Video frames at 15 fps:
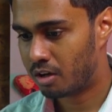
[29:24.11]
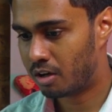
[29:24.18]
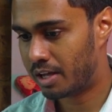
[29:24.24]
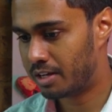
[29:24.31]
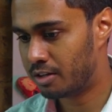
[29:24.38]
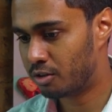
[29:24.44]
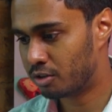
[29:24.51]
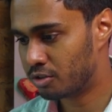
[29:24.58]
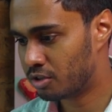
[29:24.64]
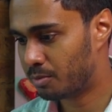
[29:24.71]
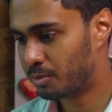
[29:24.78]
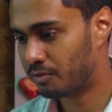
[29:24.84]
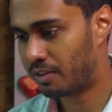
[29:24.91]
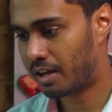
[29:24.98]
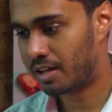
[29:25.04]
And on
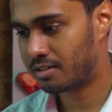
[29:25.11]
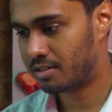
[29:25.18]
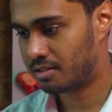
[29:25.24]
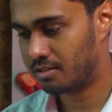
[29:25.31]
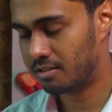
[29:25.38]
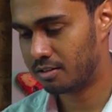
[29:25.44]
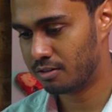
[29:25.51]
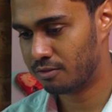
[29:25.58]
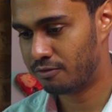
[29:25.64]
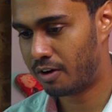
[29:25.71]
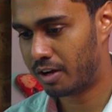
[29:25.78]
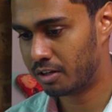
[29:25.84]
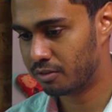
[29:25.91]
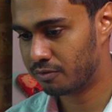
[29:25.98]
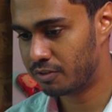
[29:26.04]
top of that, the
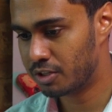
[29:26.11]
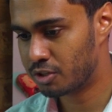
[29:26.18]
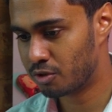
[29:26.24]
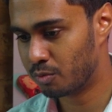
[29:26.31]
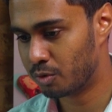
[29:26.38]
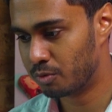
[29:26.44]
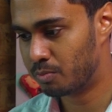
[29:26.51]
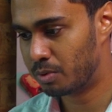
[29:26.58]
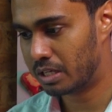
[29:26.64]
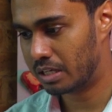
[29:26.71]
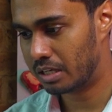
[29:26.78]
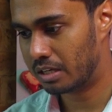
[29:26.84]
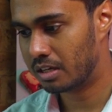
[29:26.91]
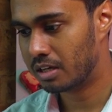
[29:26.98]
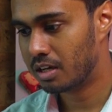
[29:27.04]
final feature would
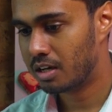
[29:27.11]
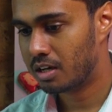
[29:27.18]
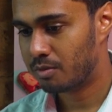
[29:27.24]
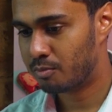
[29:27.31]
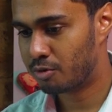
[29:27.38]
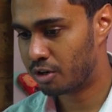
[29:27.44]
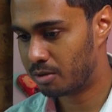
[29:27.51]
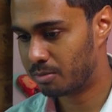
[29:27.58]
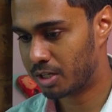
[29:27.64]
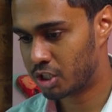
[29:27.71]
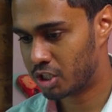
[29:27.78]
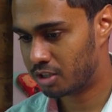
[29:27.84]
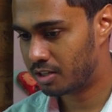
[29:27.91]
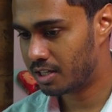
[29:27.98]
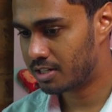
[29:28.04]
be pretty
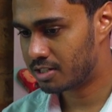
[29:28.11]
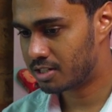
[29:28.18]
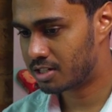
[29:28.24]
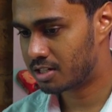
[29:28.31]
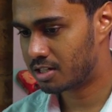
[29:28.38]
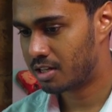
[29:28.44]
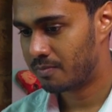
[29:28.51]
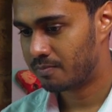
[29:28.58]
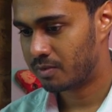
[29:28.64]
much this,